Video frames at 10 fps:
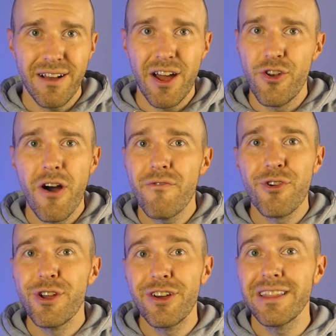a not
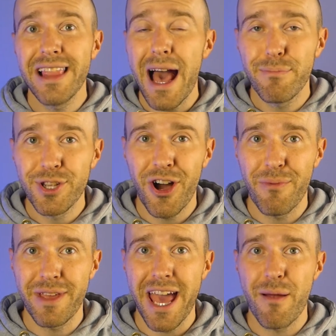very good
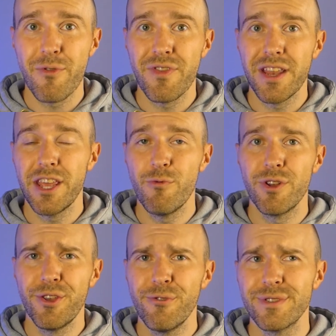laptop camera that he
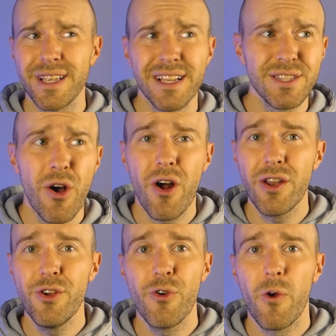would use, and his
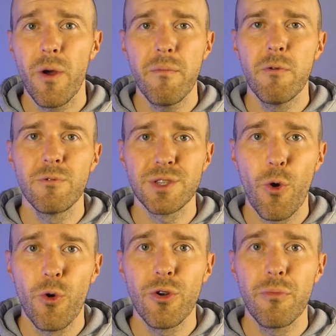audio equipment was
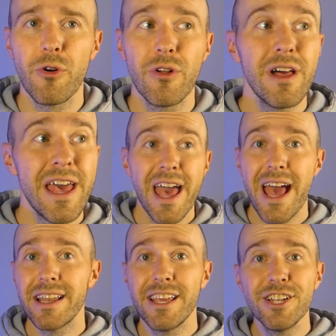horrible,
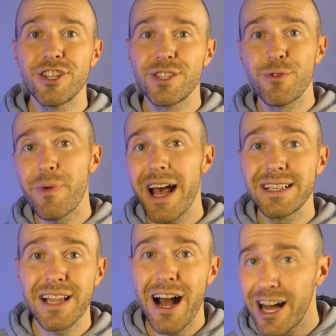and he just
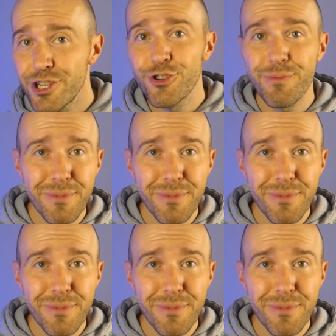surpassed 100